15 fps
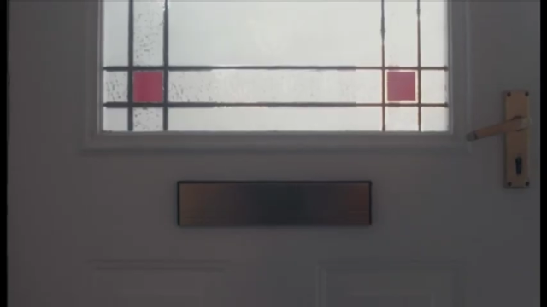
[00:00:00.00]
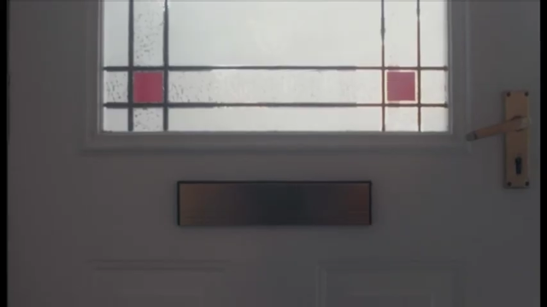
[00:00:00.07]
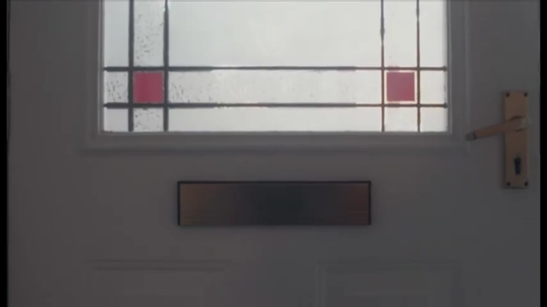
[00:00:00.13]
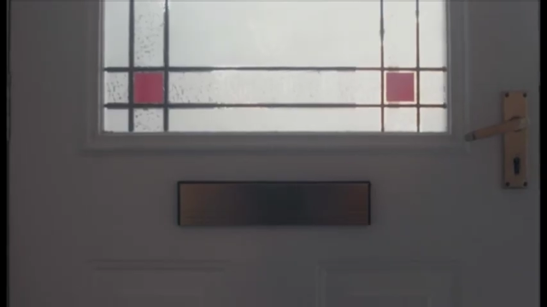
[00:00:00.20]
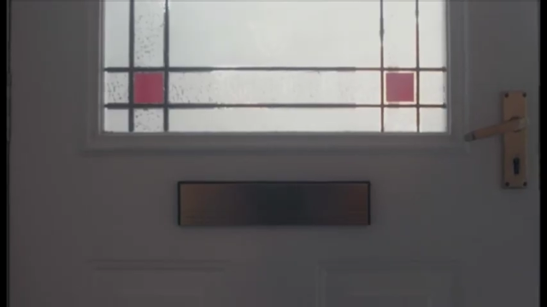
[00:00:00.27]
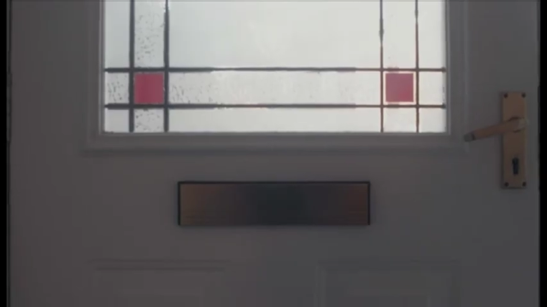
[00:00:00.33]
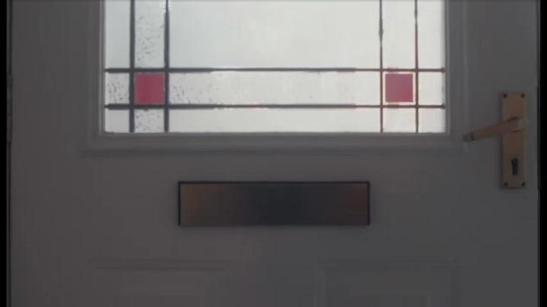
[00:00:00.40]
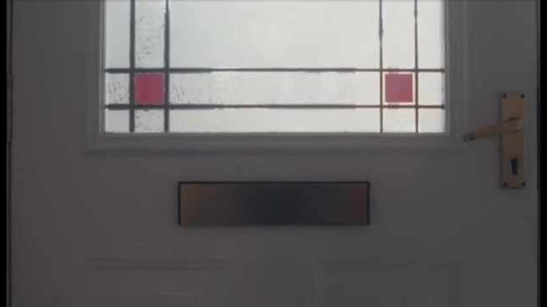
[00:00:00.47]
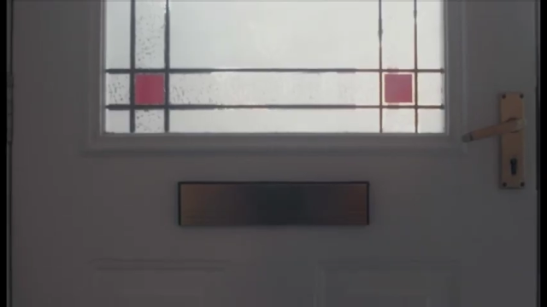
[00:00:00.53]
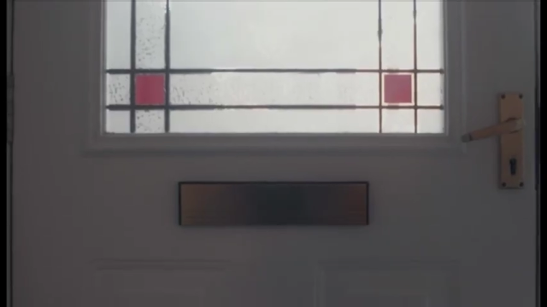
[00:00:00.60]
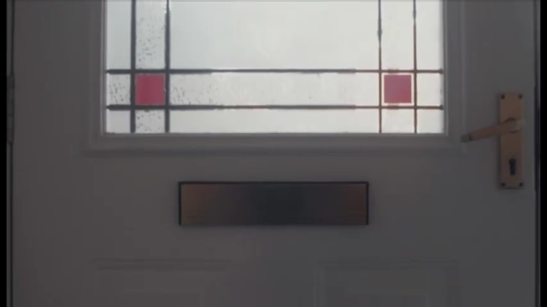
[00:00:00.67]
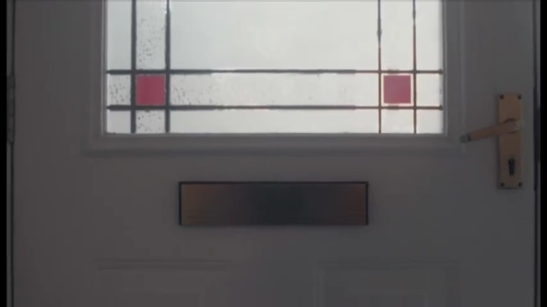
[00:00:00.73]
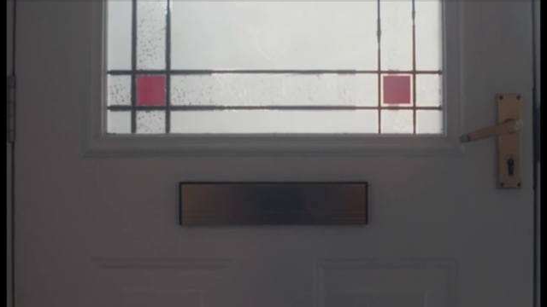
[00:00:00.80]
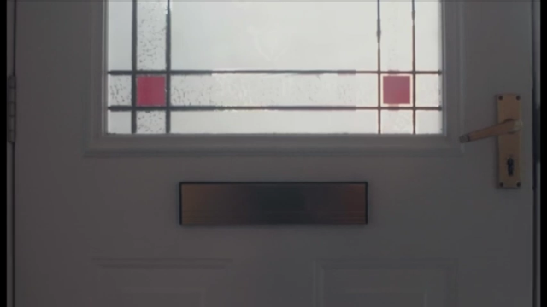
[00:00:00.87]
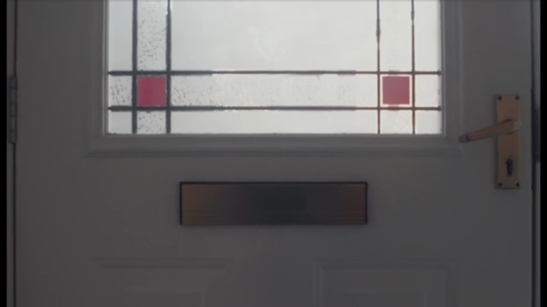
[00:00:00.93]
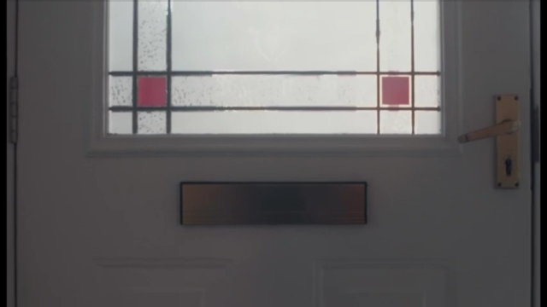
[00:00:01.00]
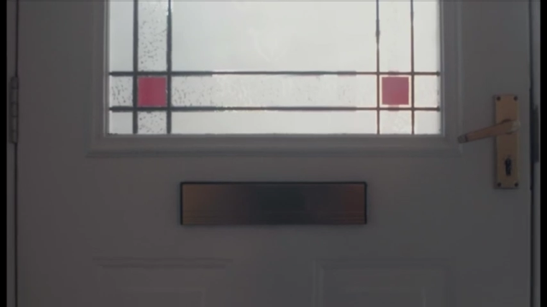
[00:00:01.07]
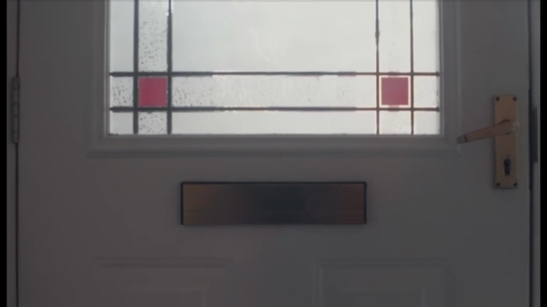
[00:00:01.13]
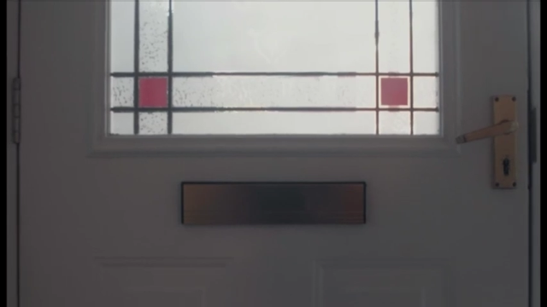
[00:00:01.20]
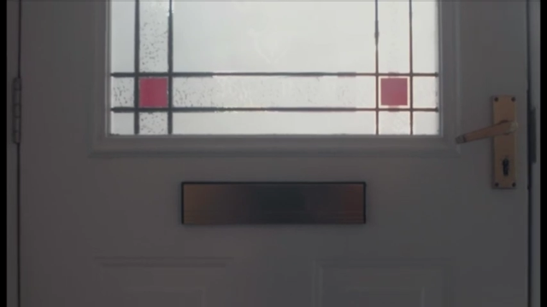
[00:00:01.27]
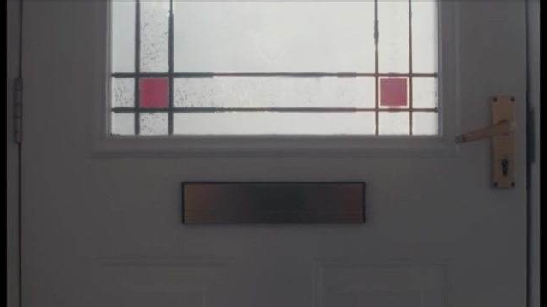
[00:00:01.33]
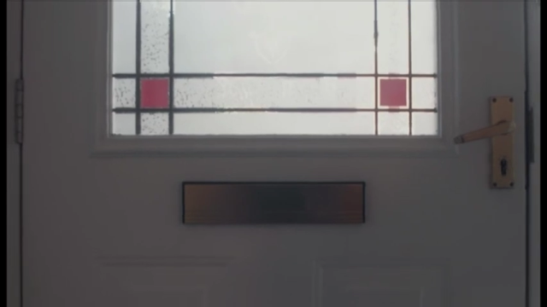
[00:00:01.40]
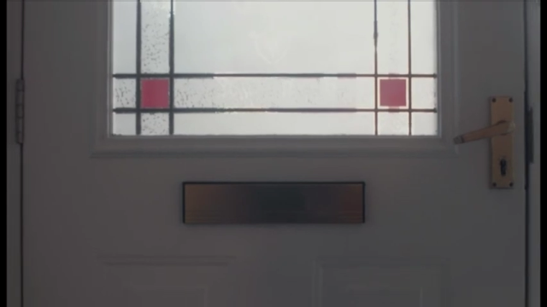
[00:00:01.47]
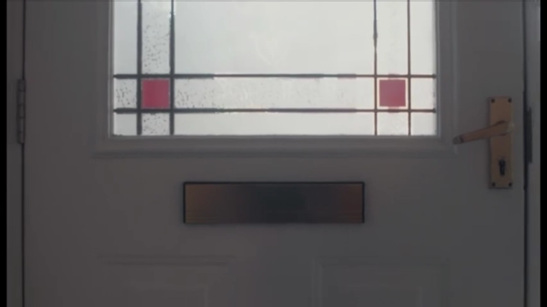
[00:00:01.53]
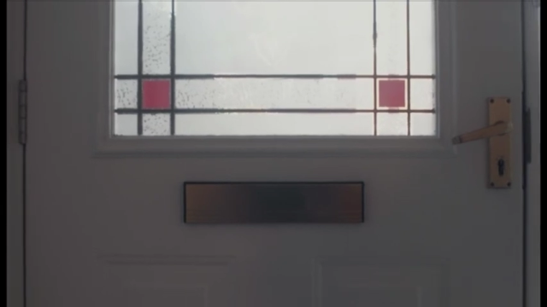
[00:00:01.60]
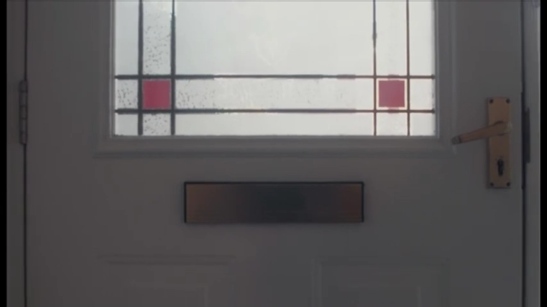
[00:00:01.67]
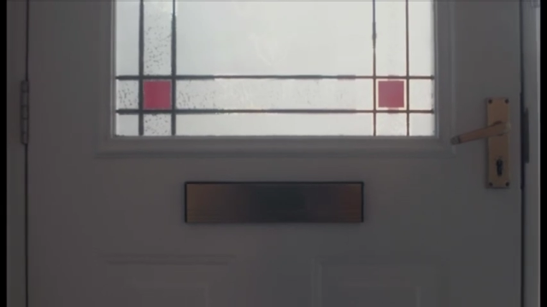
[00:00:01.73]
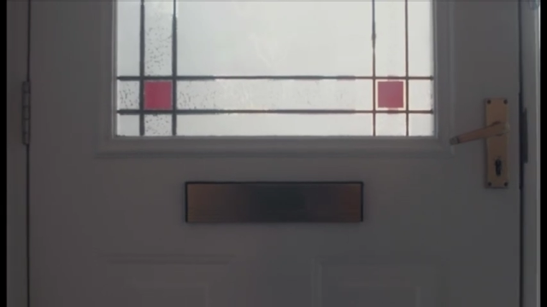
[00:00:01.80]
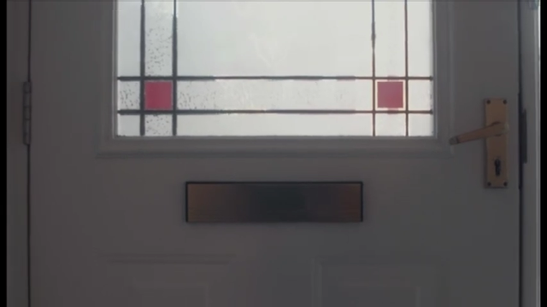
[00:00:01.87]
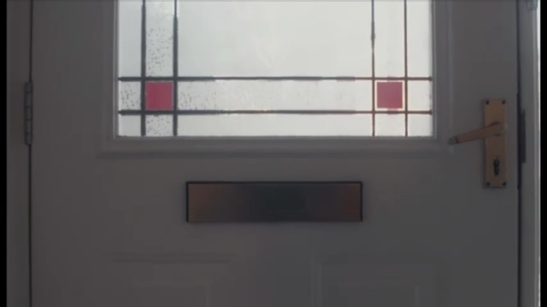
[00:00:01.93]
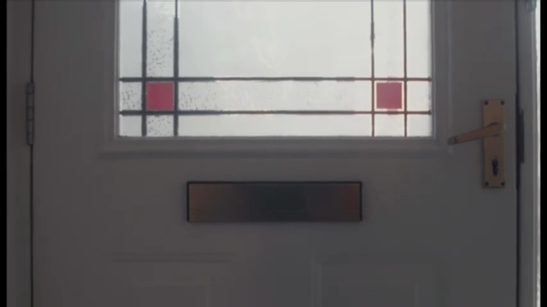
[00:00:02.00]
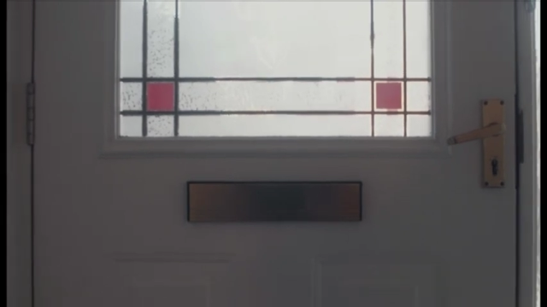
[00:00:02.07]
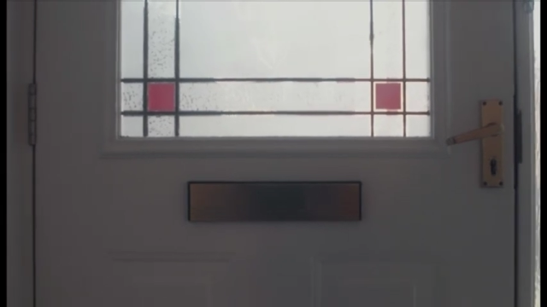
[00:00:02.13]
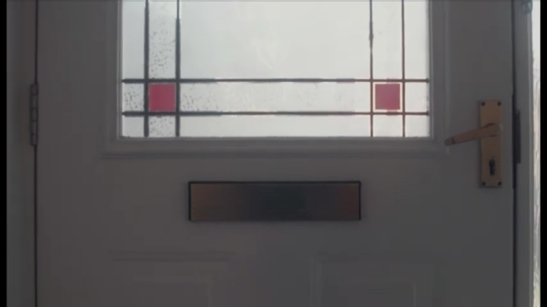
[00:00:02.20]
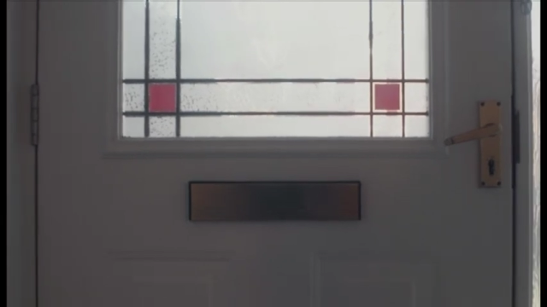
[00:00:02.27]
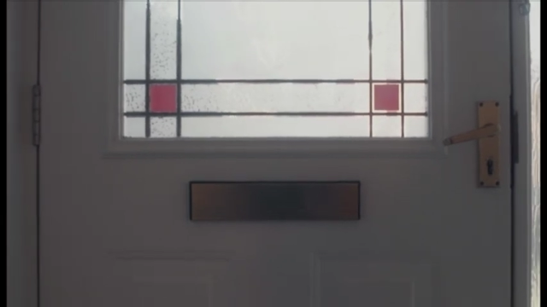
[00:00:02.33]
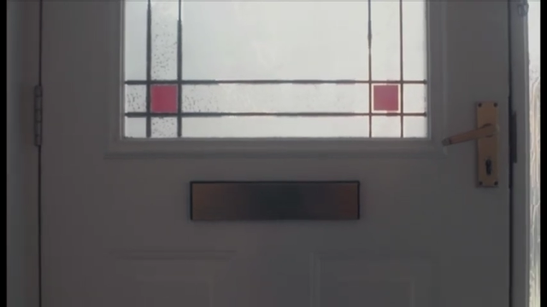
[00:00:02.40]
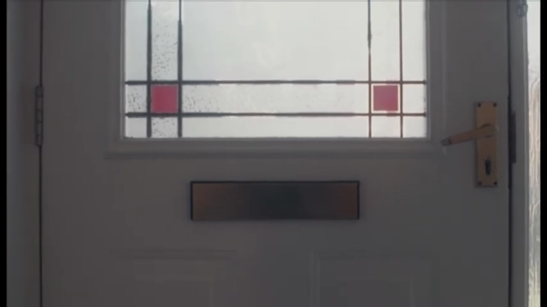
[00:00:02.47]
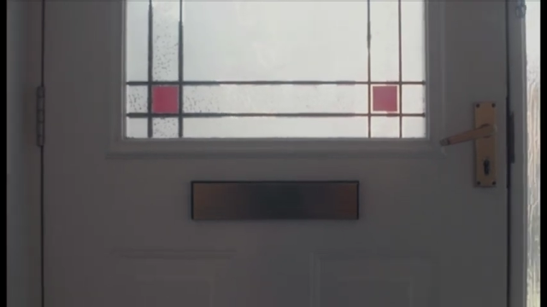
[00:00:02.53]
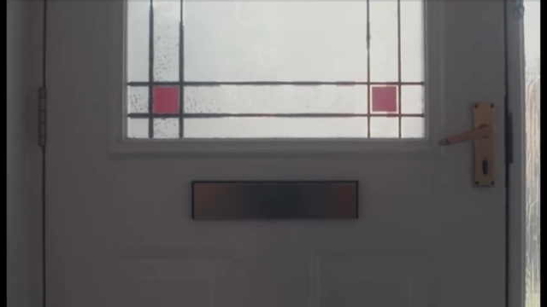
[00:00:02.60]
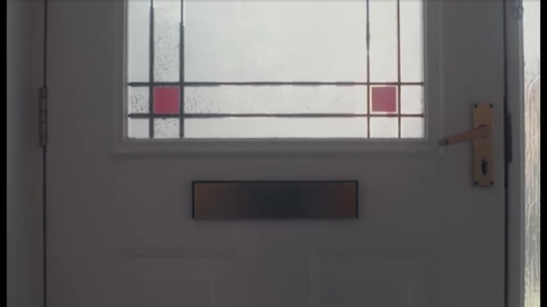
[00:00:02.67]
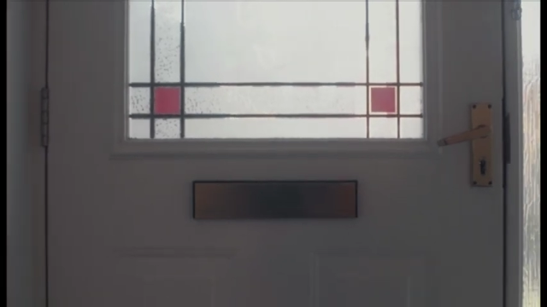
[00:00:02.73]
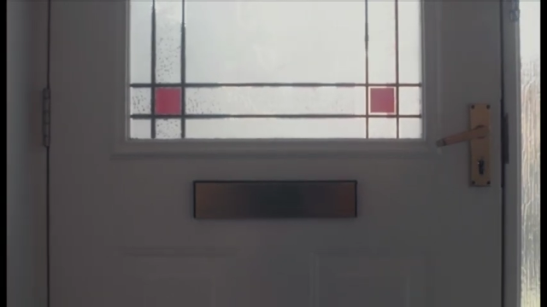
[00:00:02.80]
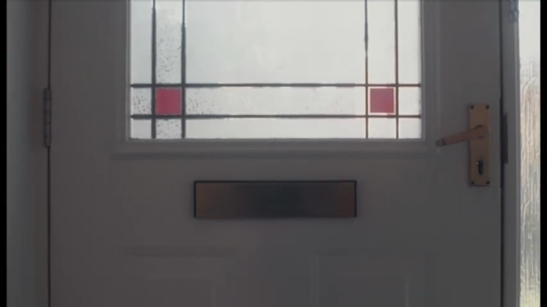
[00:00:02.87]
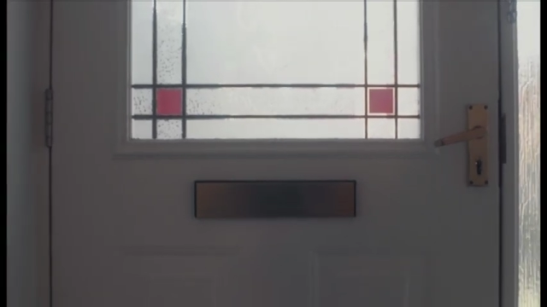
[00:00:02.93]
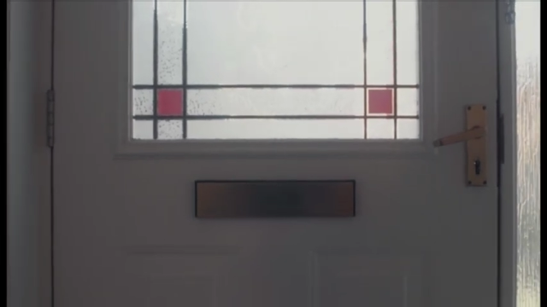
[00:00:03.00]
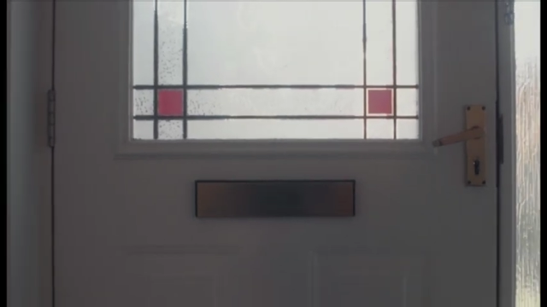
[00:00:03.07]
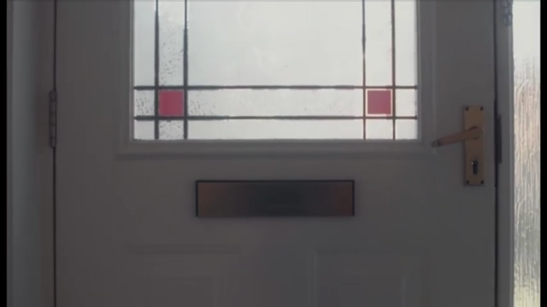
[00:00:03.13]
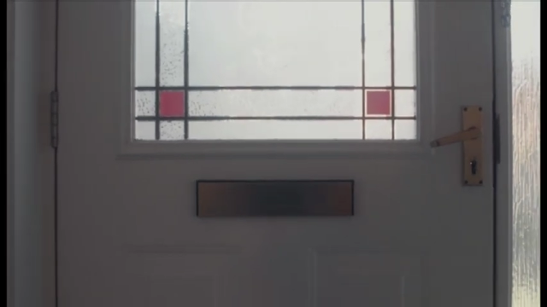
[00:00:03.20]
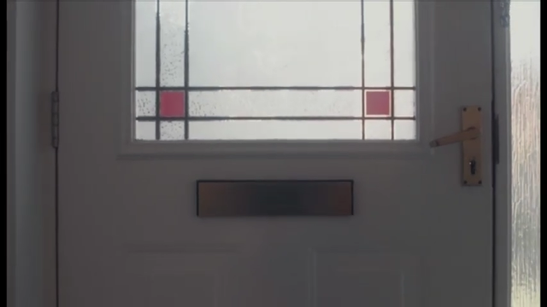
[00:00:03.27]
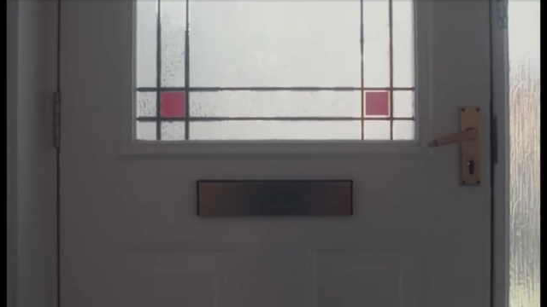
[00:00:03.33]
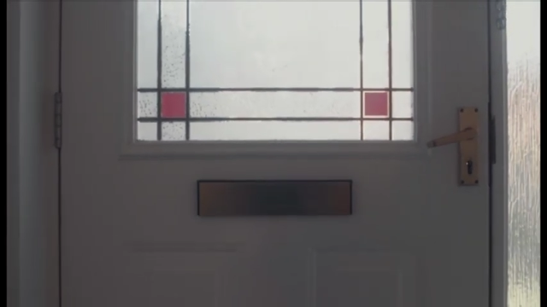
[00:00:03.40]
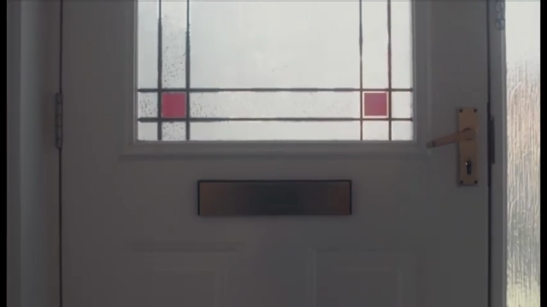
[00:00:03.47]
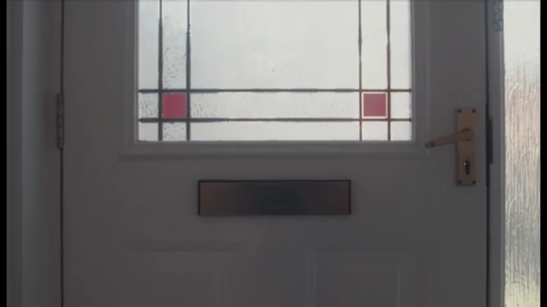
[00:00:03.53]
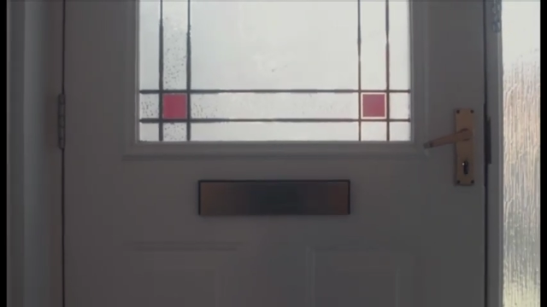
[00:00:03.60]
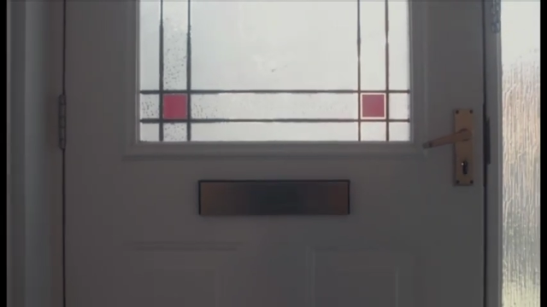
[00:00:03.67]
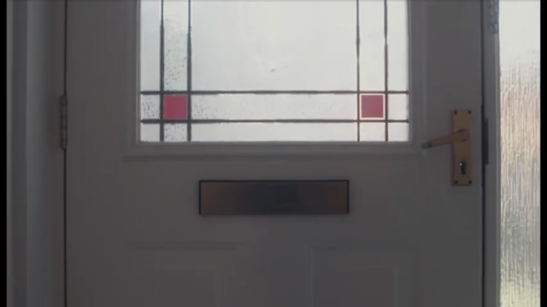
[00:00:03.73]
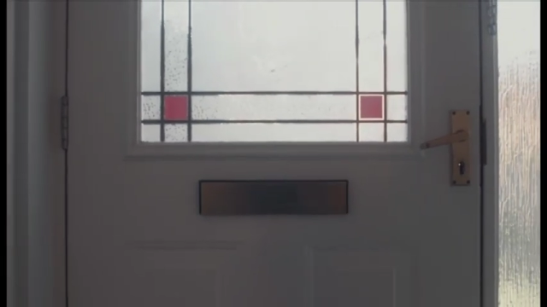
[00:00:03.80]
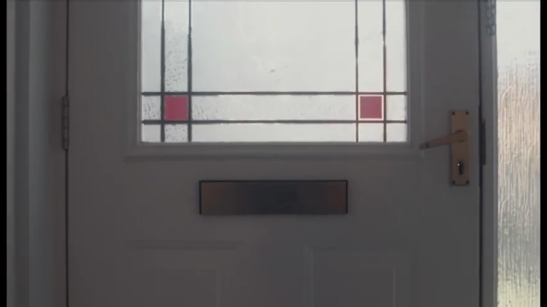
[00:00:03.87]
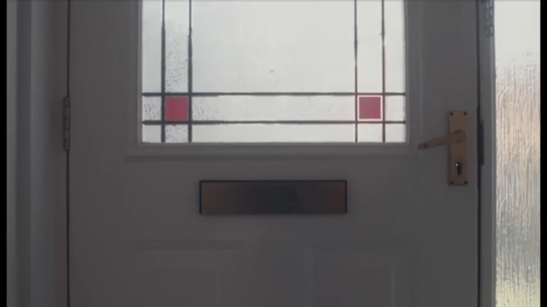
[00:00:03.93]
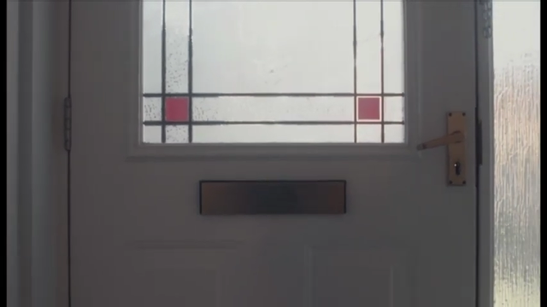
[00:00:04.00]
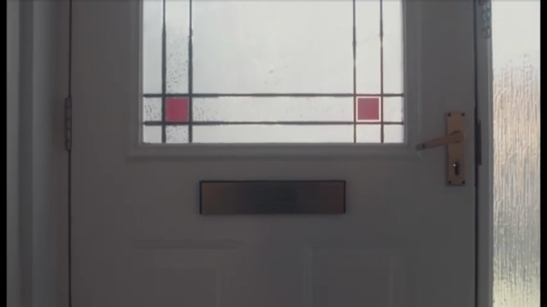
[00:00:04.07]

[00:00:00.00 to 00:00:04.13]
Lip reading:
Nobody's mouth can be seen.